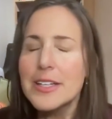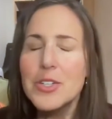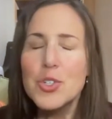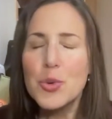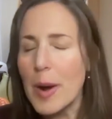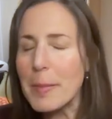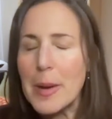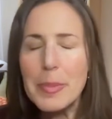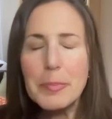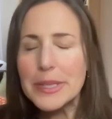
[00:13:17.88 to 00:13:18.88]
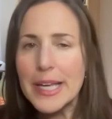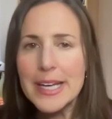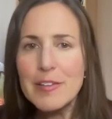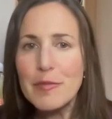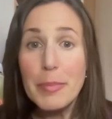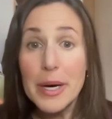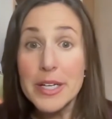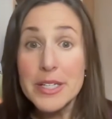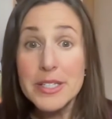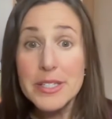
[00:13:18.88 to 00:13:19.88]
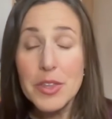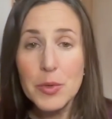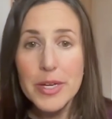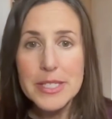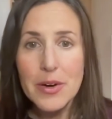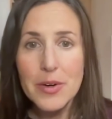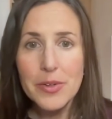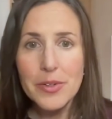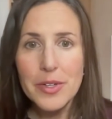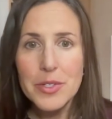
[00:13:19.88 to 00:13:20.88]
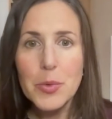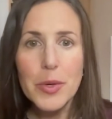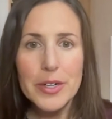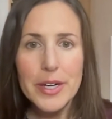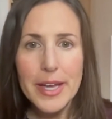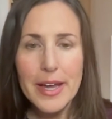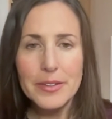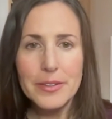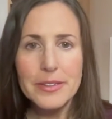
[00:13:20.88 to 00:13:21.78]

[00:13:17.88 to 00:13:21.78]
drum up plenty of buzz through his own Twitter account.